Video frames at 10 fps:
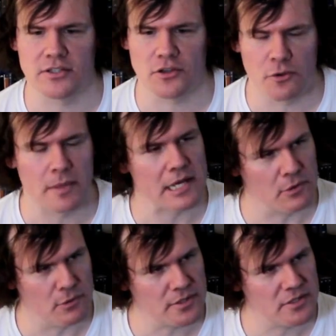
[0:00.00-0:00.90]
so many
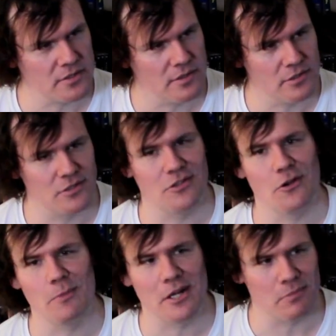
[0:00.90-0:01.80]
cooks,
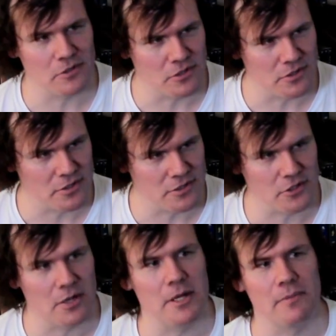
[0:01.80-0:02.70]
so many producers,
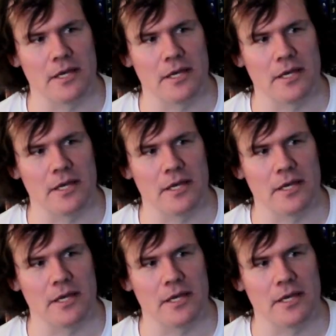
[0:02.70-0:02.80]
so many